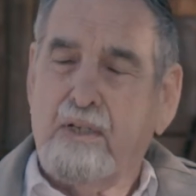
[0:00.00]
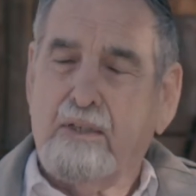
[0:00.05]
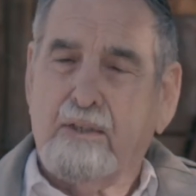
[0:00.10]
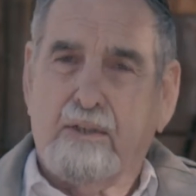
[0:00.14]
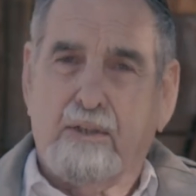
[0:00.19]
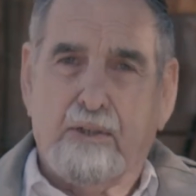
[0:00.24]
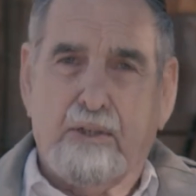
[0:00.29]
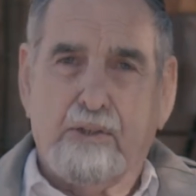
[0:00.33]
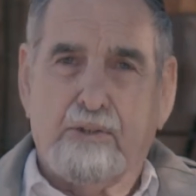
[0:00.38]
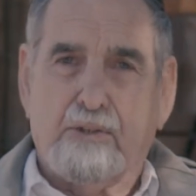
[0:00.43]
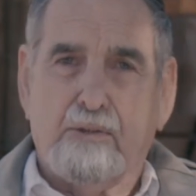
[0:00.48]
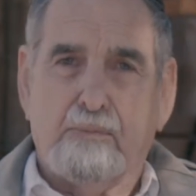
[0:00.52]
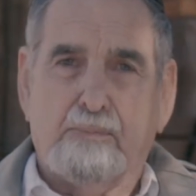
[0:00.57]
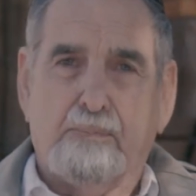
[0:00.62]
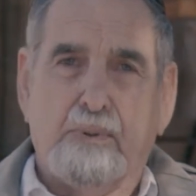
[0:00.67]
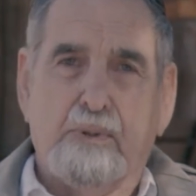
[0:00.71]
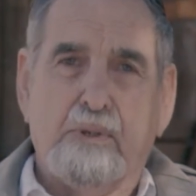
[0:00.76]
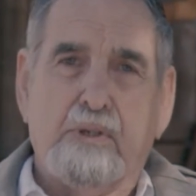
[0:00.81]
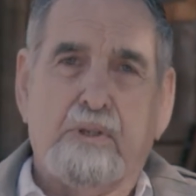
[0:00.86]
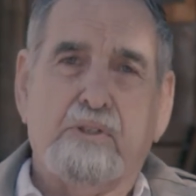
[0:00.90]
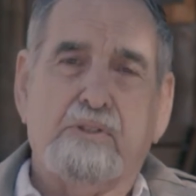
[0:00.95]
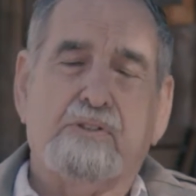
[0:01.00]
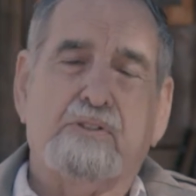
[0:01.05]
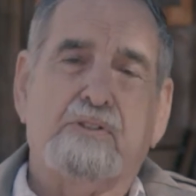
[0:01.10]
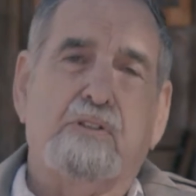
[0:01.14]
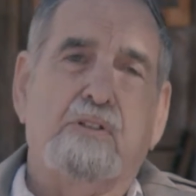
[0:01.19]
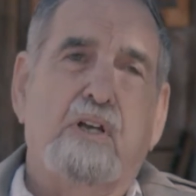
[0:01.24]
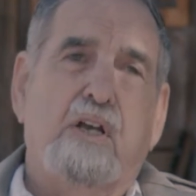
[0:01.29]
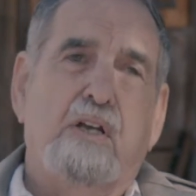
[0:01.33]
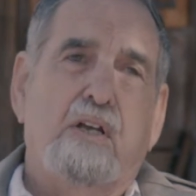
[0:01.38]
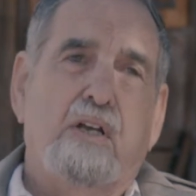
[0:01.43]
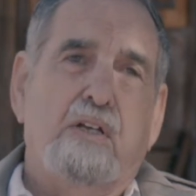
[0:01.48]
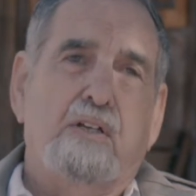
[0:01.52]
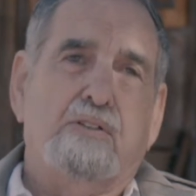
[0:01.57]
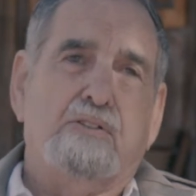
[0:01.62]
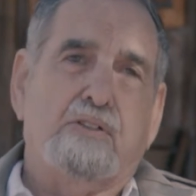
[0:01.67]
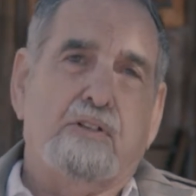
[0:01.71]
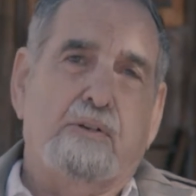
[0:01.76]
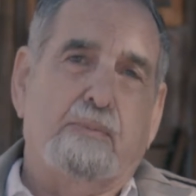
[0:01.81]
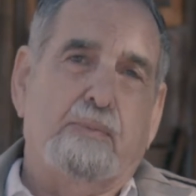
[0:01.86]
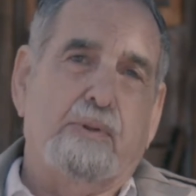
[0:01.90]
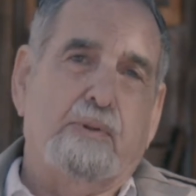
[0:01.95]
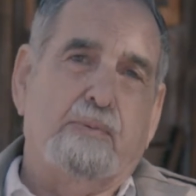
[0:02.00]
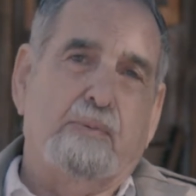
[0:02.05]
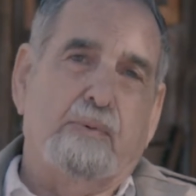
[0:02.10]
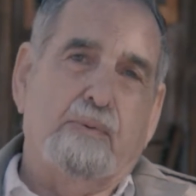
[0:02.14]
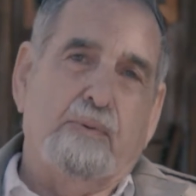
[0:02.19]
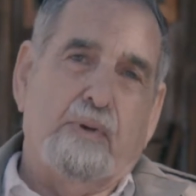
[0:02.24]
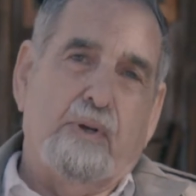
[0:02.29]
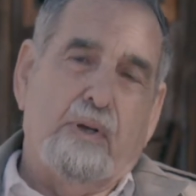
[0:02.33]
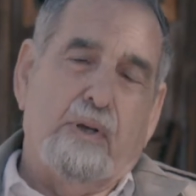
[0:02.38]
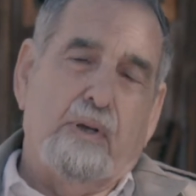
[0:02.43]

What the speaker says: look at the books, some of the